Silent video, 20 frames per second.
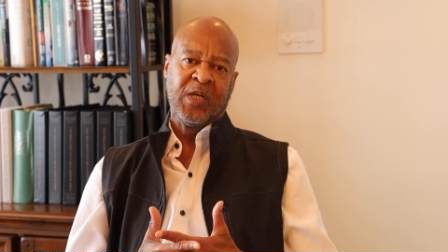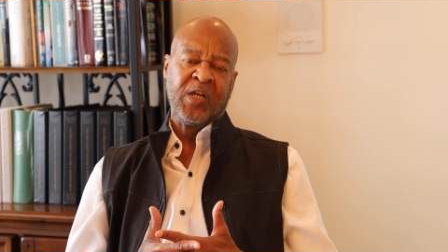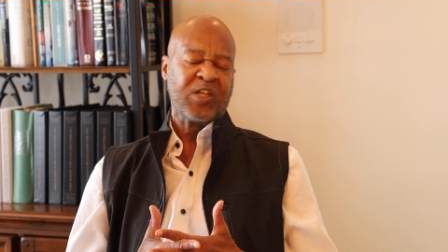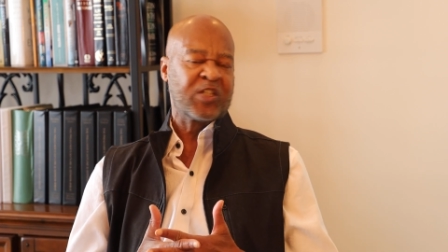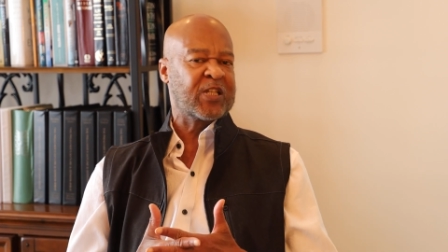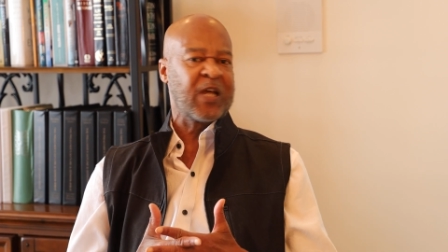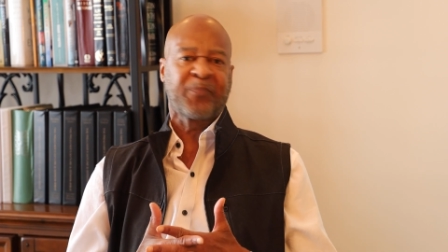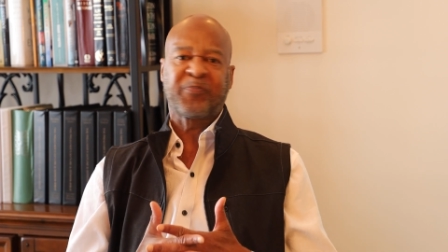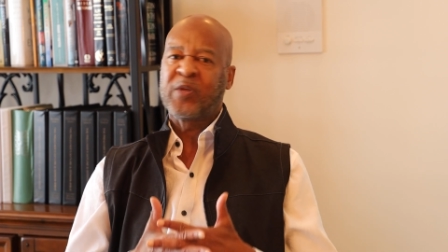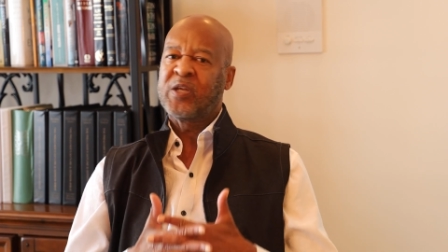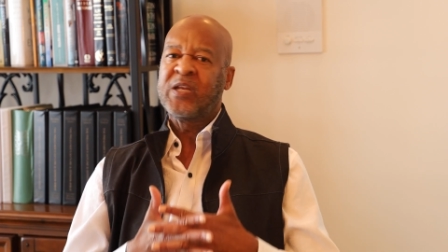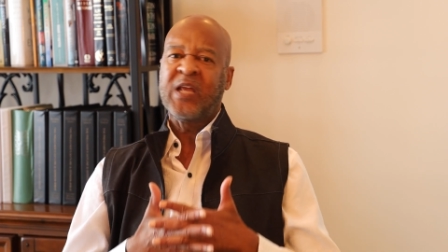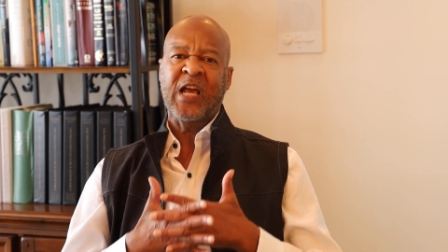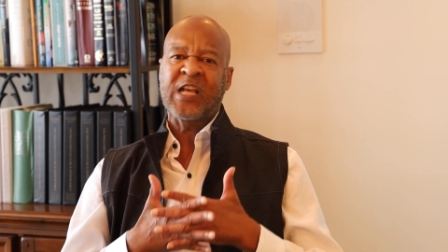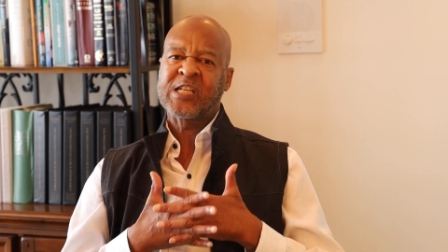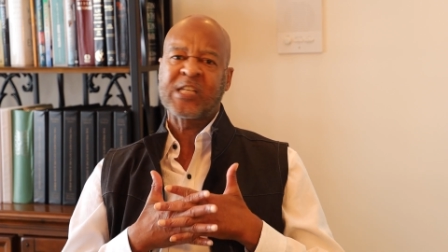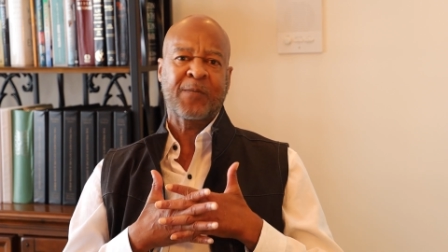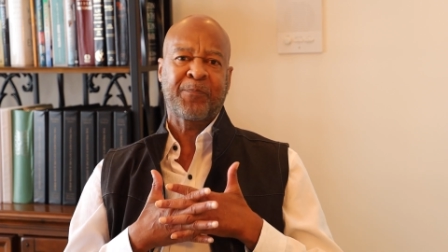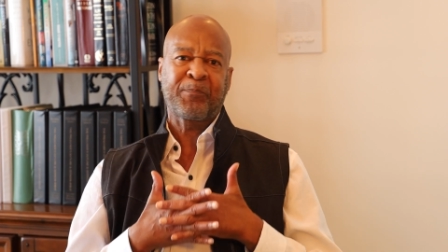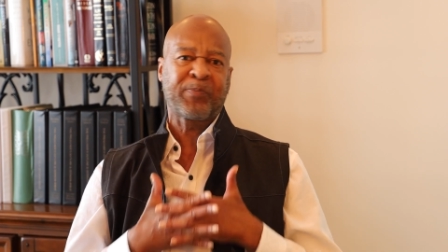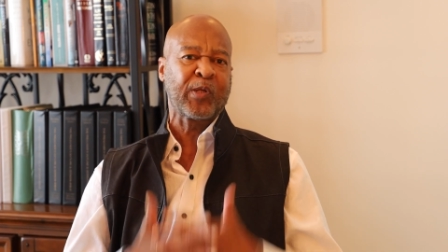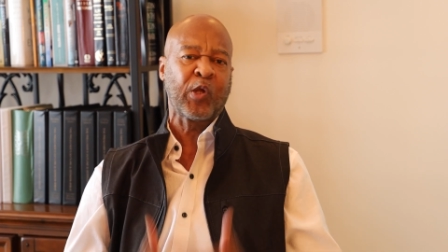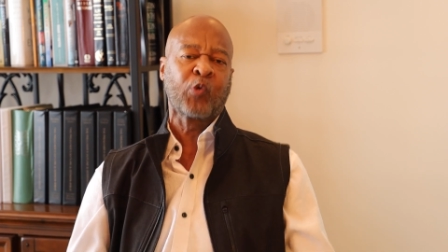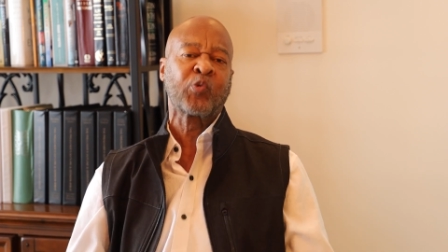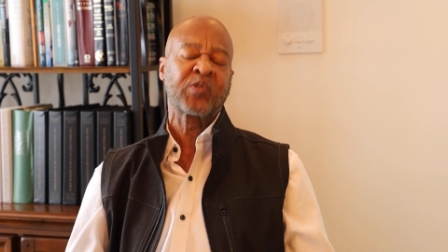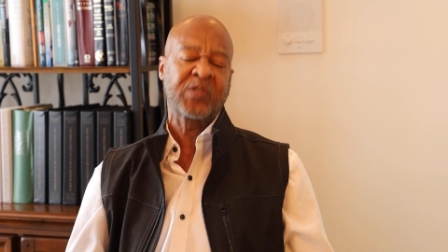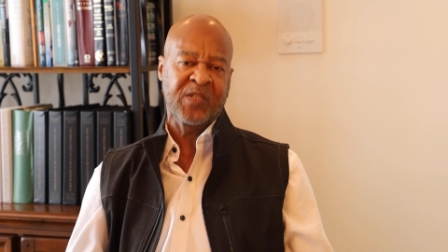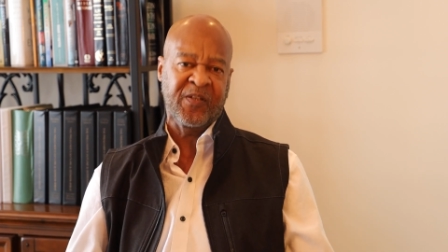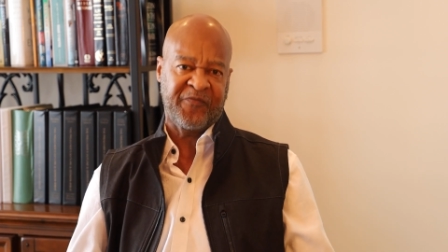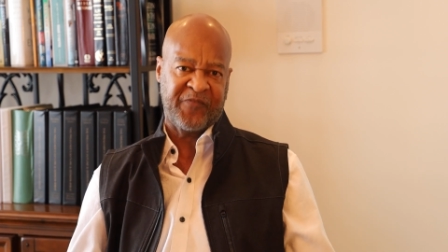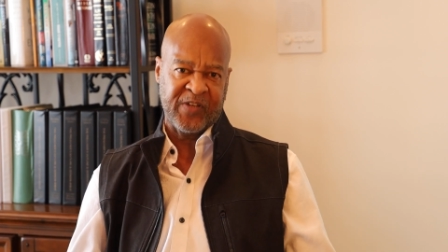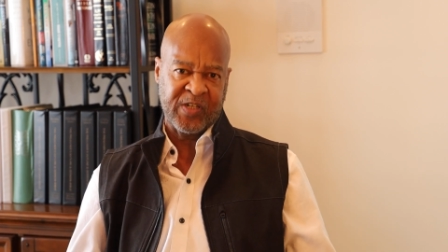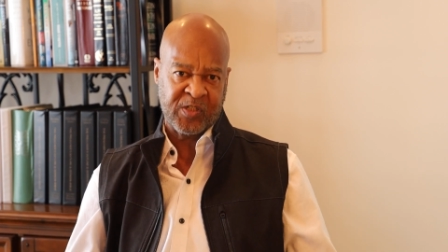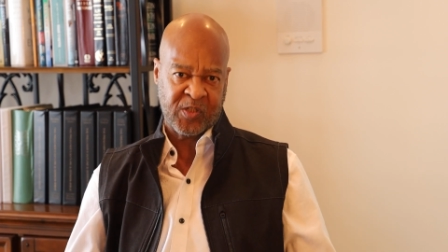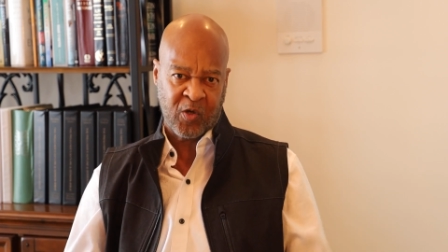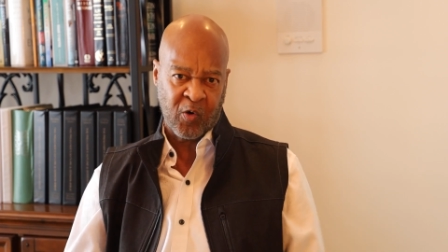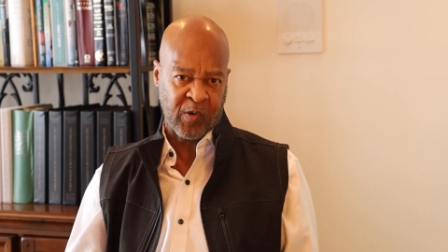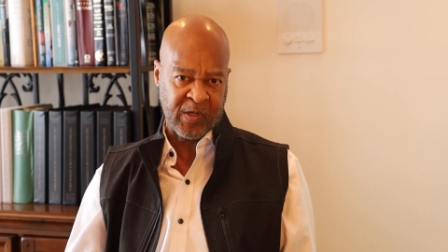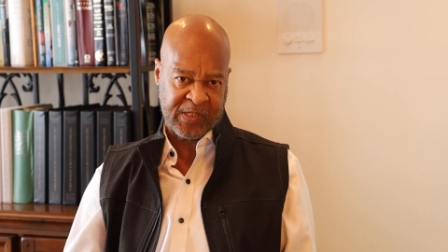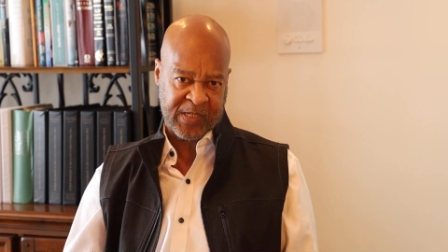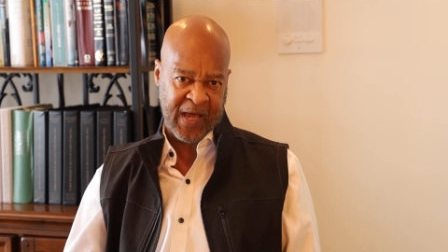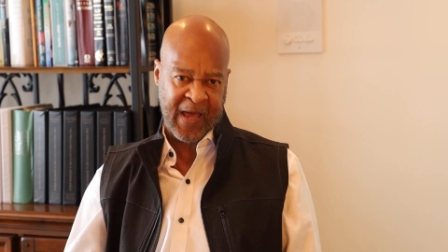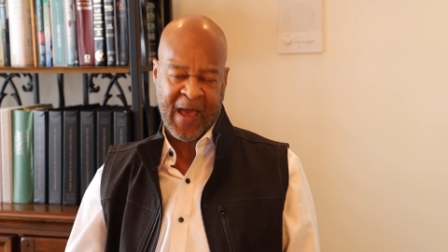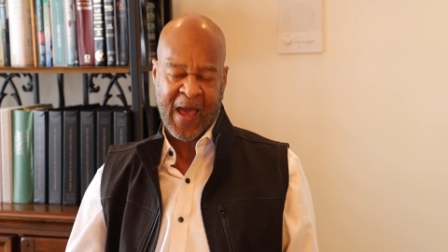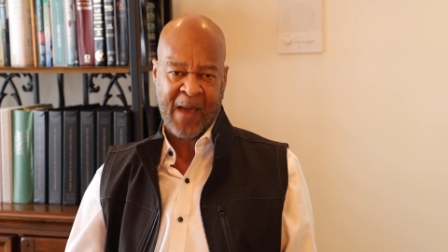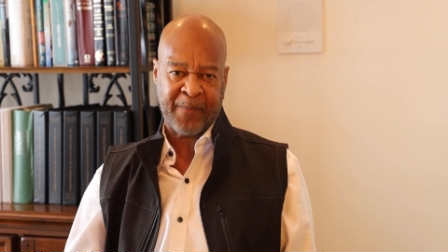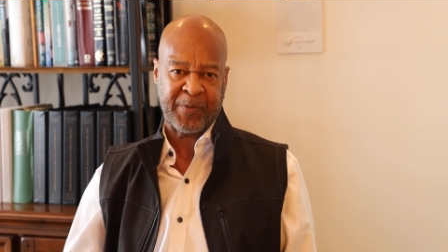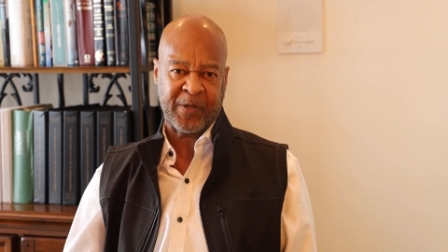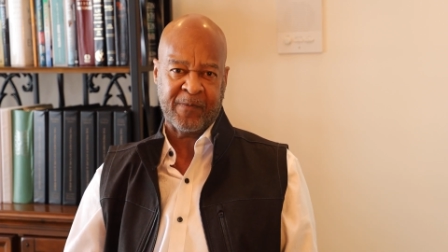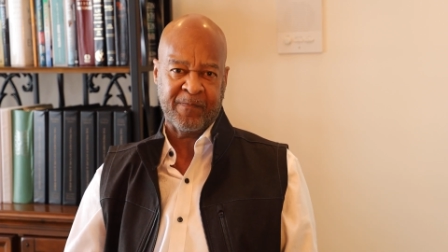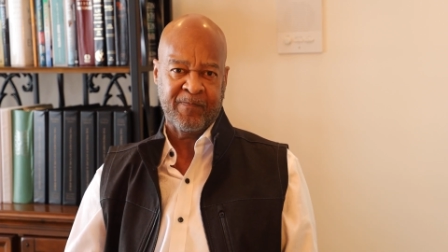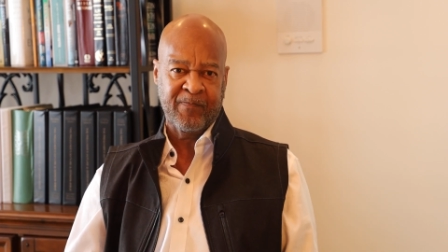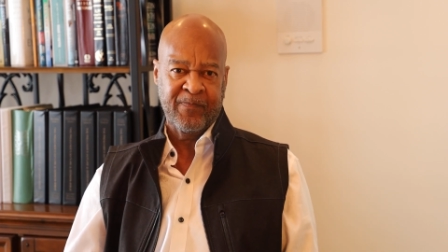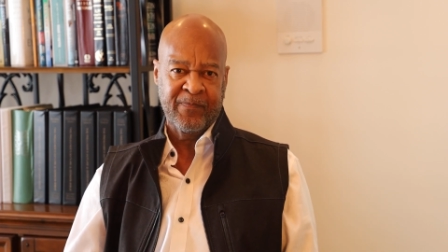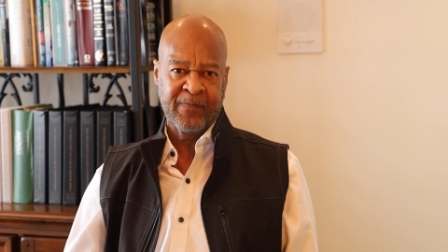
something explosive is going to happen.